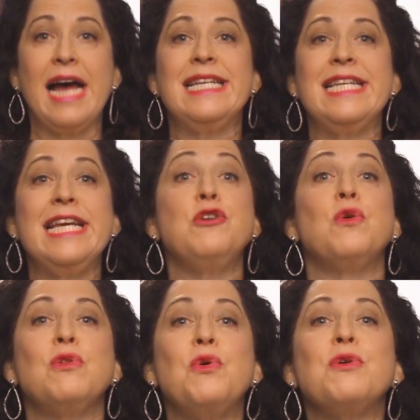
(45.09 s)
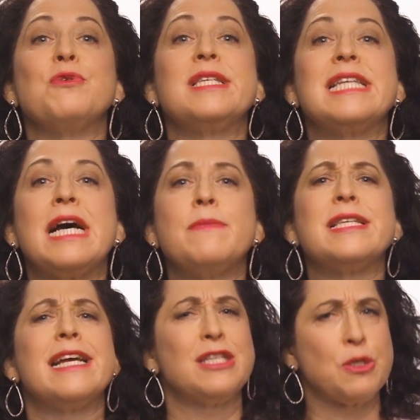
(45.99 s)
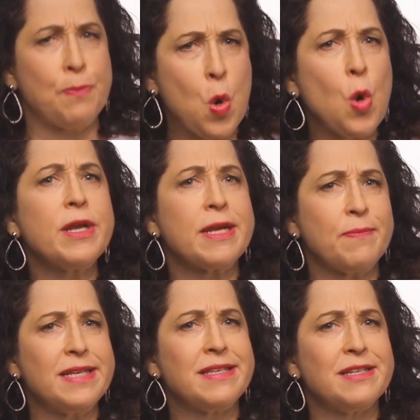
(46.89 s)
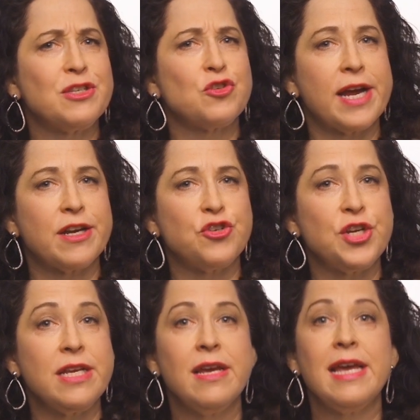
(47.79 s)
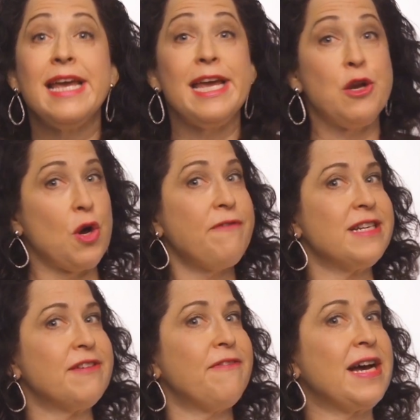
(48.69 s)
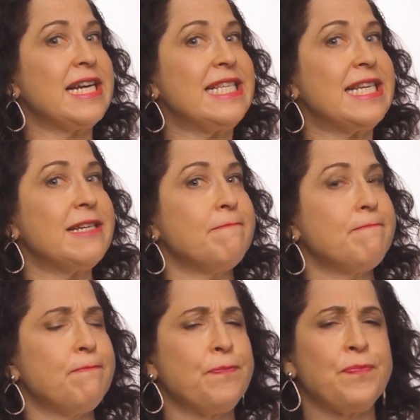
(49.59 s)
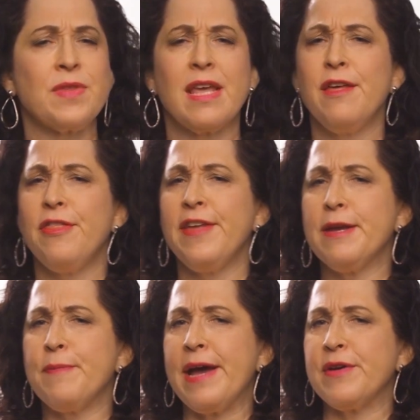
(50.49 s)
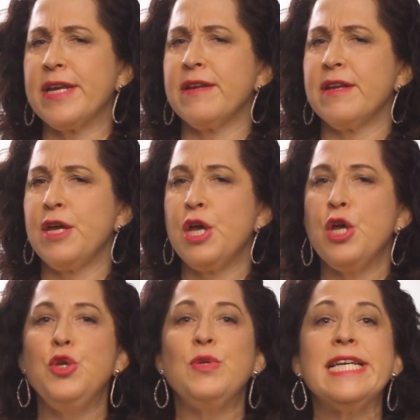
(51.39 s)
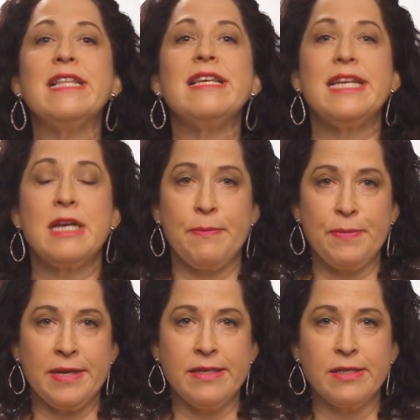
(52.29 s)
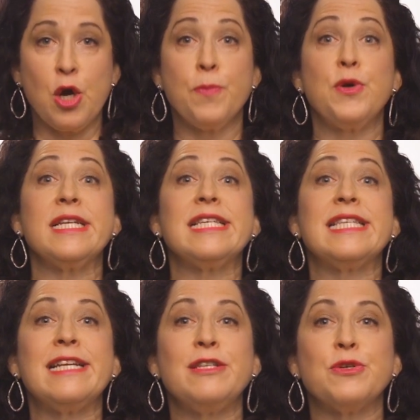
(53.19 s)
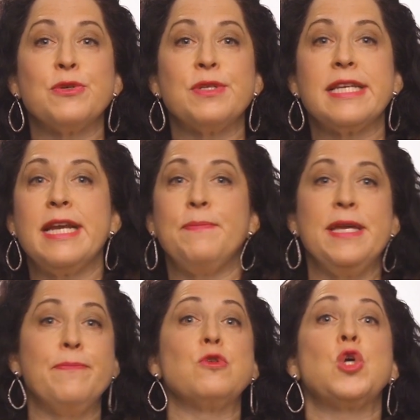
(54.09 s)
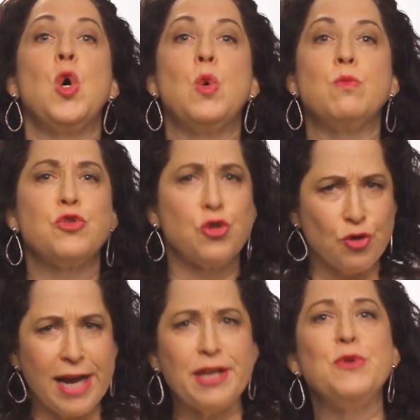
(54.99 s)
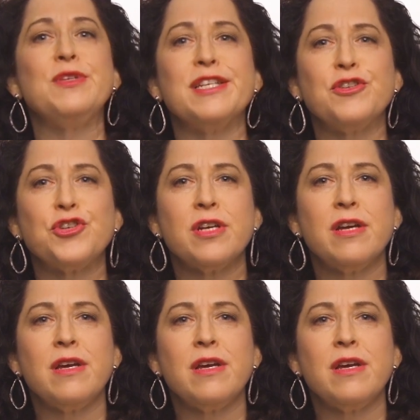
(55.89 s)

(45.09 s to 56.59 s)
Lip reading: IT no longer stops at supporting business strategy, it often defines it. Think about it. Utility companies are putting sensors in people's homes to track usage.